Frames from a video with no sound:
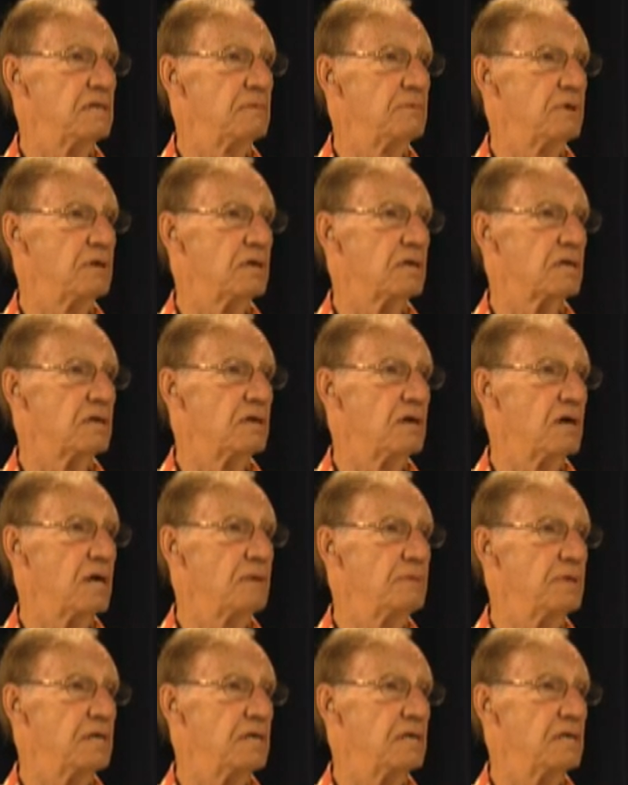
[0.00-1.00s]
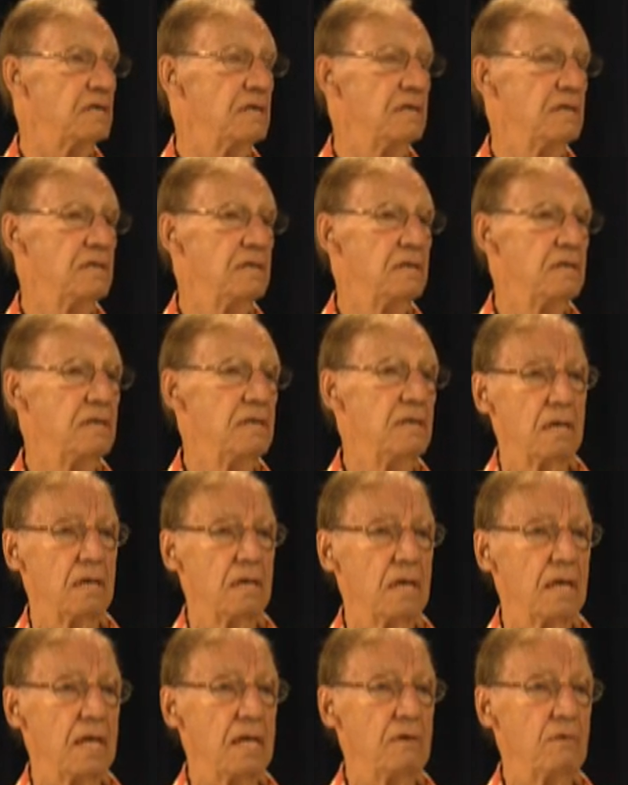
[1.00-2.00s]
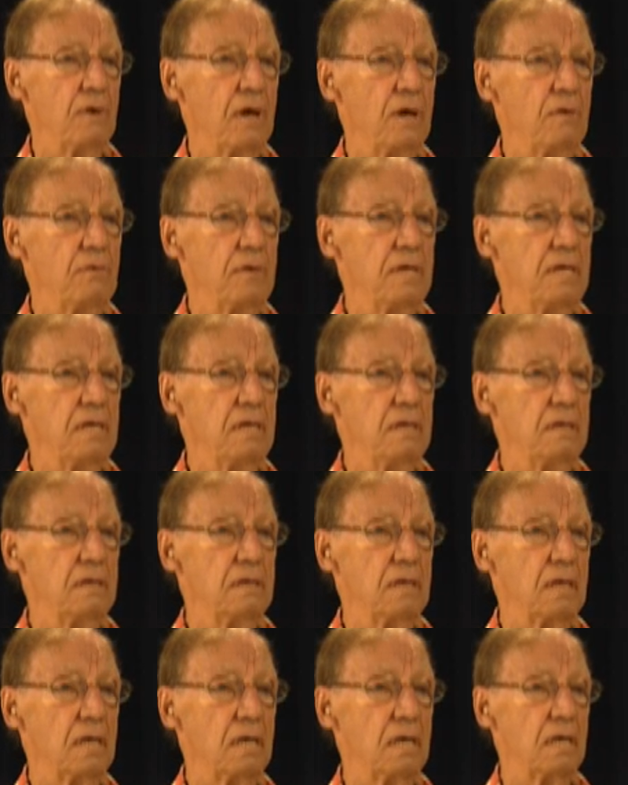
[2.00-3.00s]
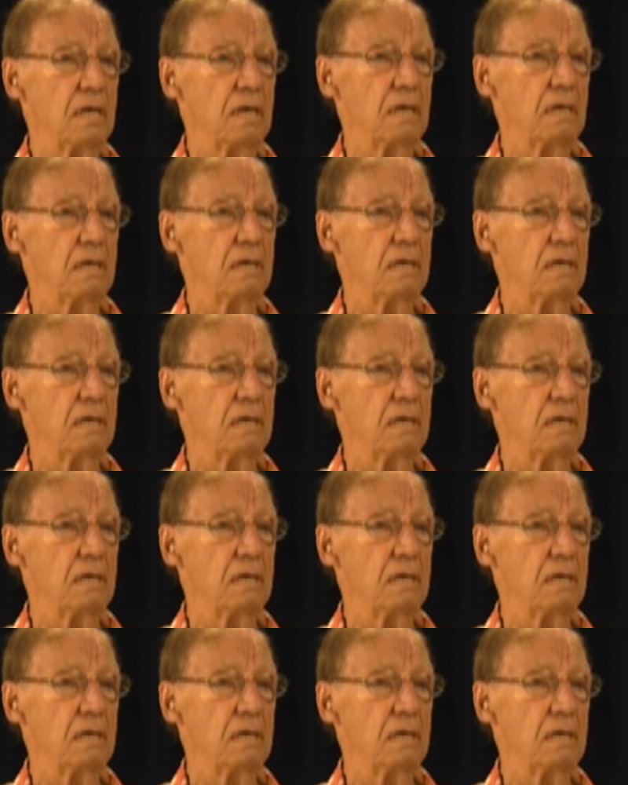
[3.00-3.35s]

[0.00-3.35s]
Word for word: American Army. Anyway, we uh,